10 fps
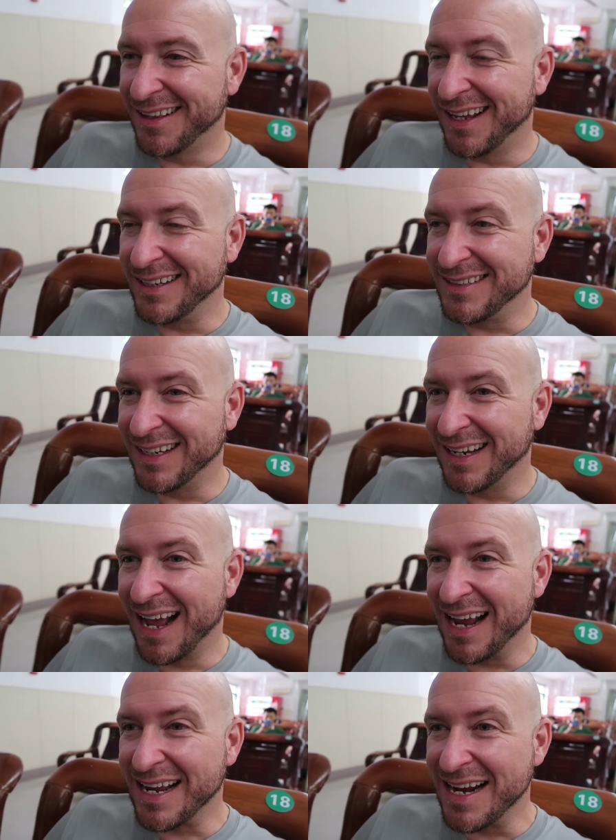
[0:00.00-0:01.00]

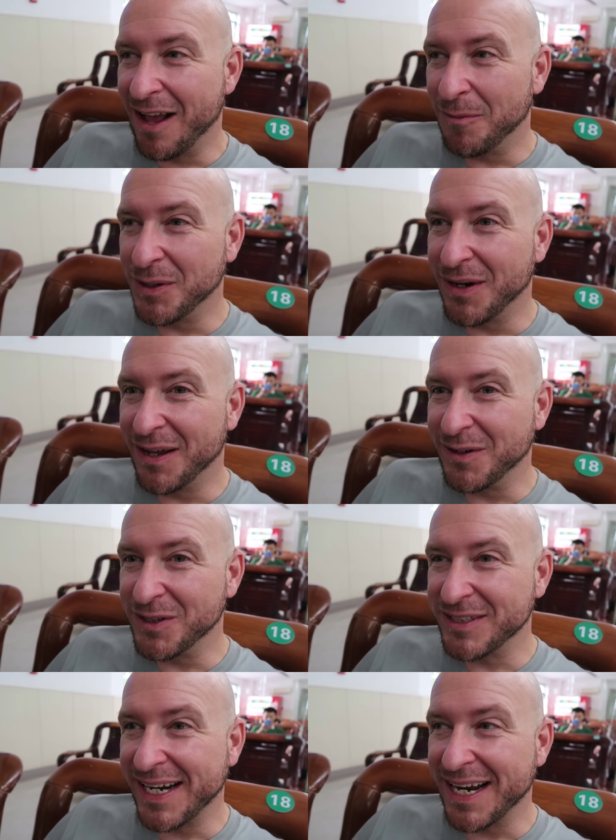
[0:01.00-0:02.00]
that I can help you to
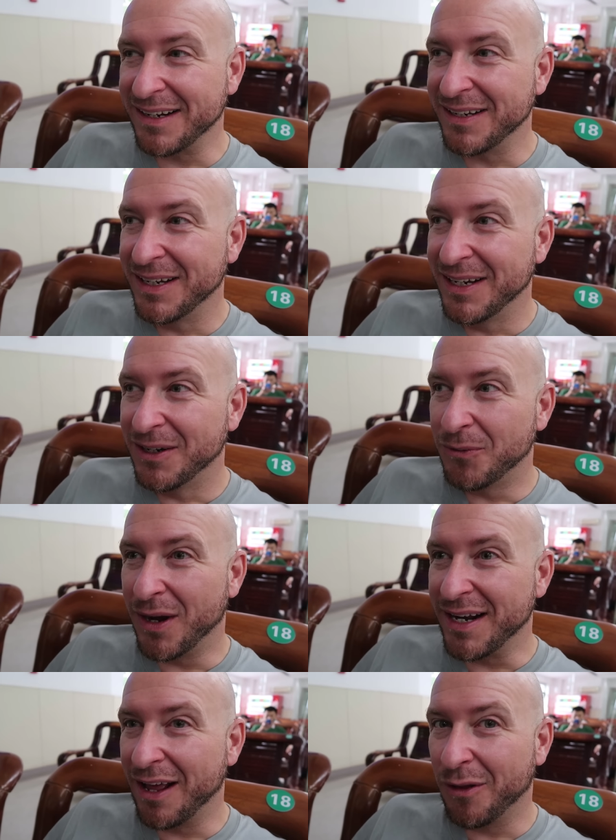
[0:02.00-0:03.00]
understand
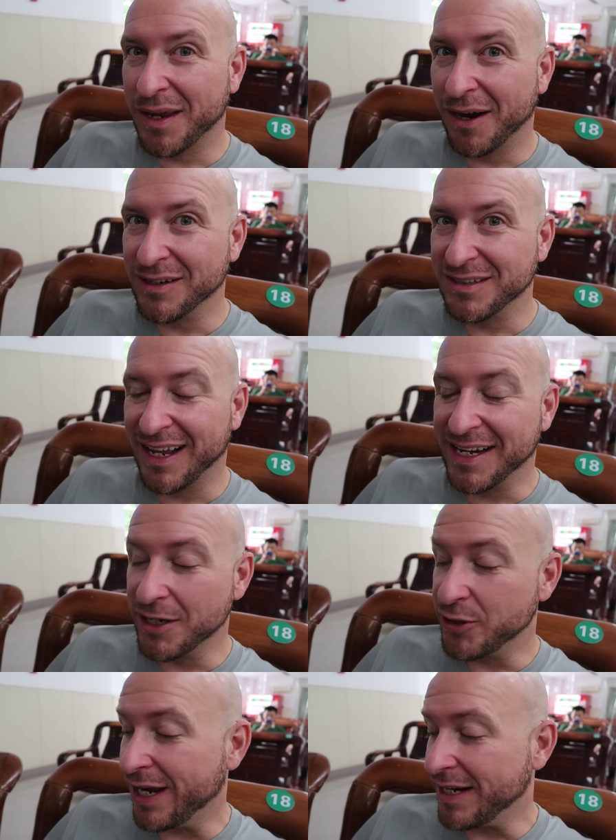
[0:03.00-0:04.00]
what healthcare is like
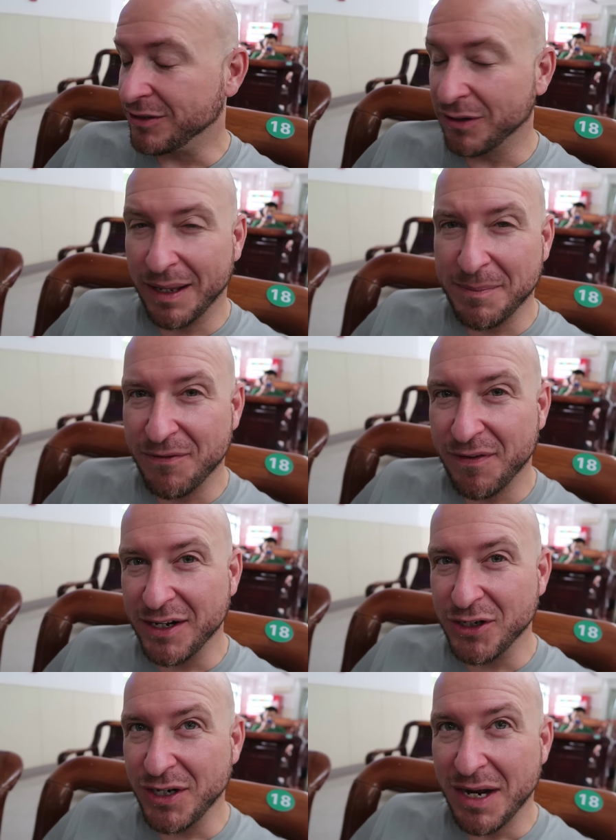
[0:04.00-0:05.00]
in China. So let me
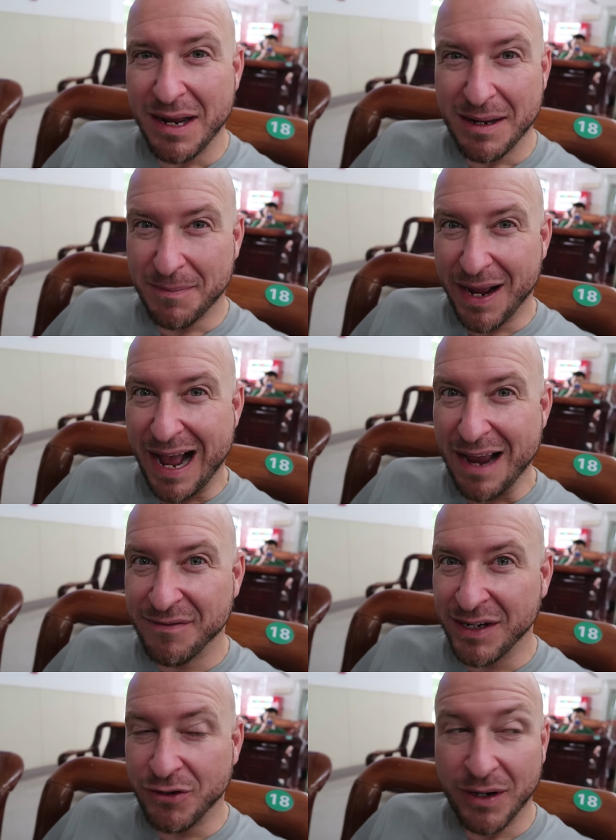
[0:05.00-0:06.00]
finish my
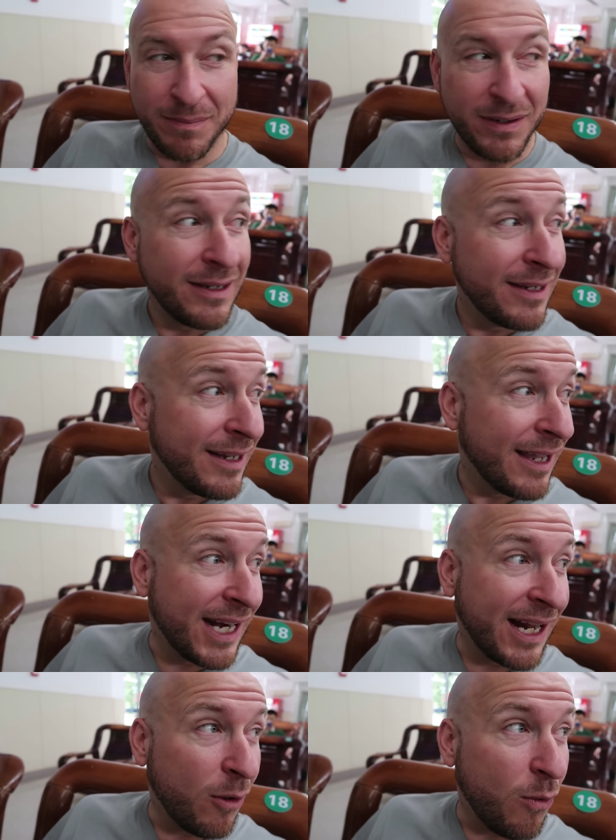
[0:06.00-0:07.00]
IV drip,
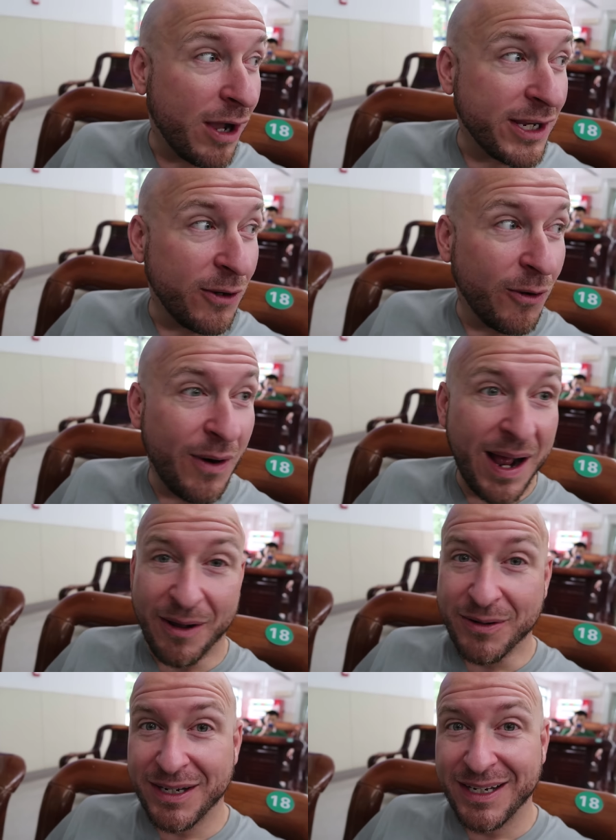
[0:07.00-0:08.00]
and I'll walk you
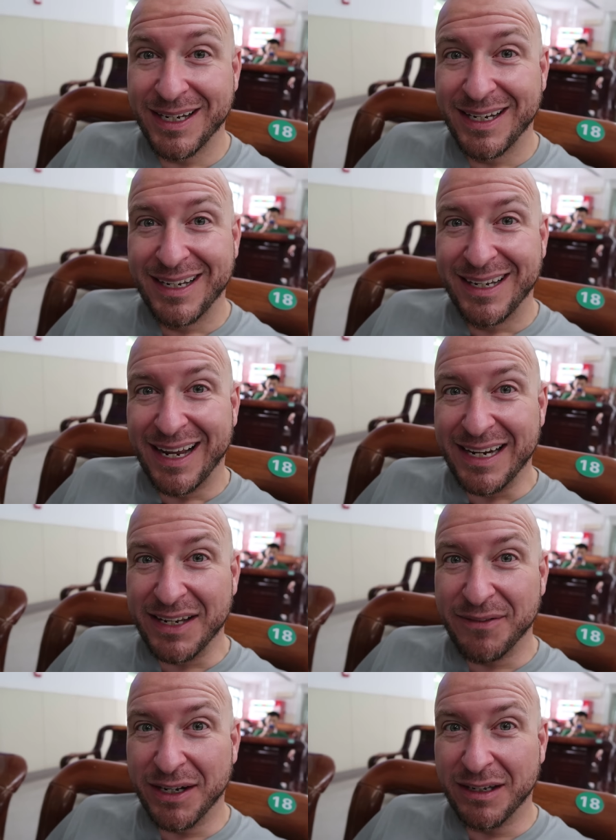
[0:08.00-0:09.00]
around and
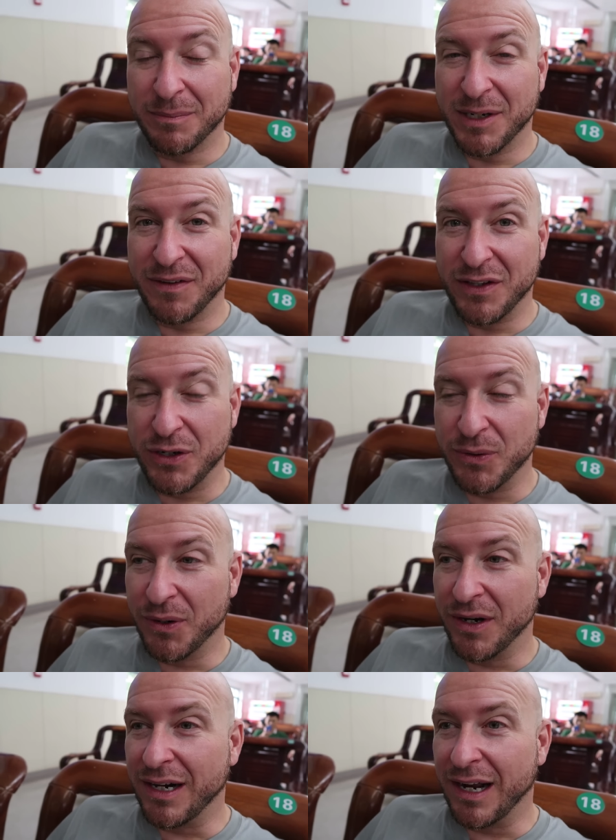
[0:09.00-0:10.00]
give you a little bit of a
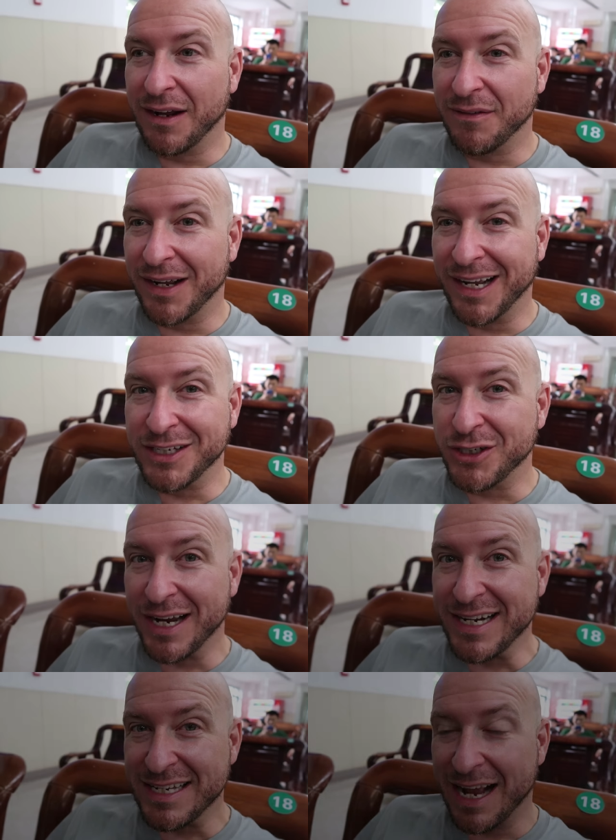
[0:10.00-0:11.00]
tour of a
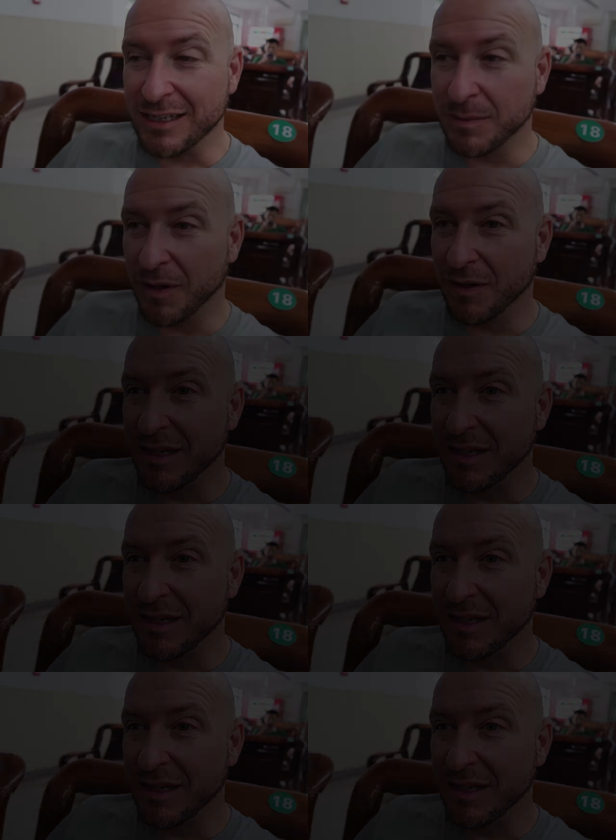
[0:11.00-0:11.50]
Chinese hospital.